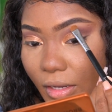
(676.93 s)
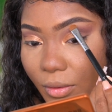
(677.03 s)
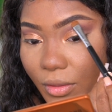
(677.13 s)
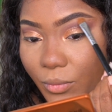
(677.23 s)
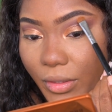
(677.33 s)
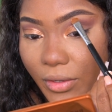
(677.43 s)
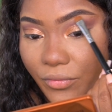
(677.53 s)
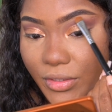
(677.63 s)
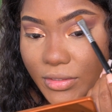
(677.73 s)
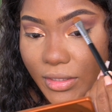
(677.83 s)
And then
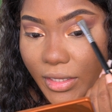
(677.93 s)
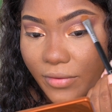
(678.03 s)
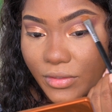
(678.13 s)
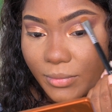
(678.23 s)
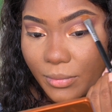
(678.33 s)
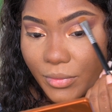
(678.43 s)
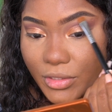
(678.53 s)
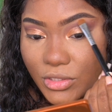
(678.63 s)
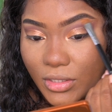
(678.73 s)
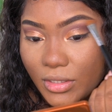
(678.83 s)
whatever is left on my
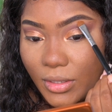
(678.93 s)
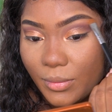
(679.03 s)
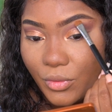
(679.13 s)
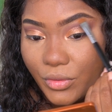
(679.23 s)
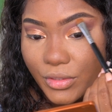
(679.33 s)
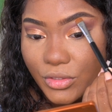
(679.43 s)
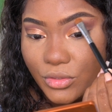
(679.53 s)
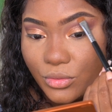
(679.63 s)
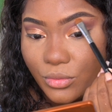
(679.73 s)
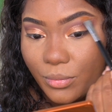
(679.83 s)
brush, I'm going
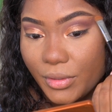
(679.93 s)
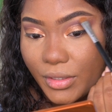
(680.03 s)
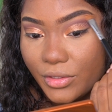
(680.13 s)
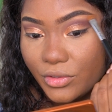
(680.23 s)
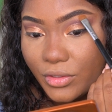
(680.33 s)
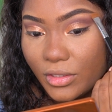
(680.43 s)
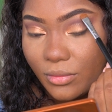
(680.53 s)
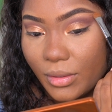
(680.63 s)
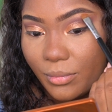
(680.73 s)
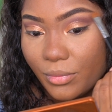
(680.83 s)
to put
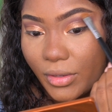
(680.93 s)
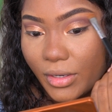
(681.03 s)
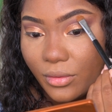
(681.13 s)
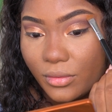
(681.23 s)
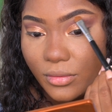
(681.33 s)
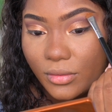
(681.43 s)
underneath my brow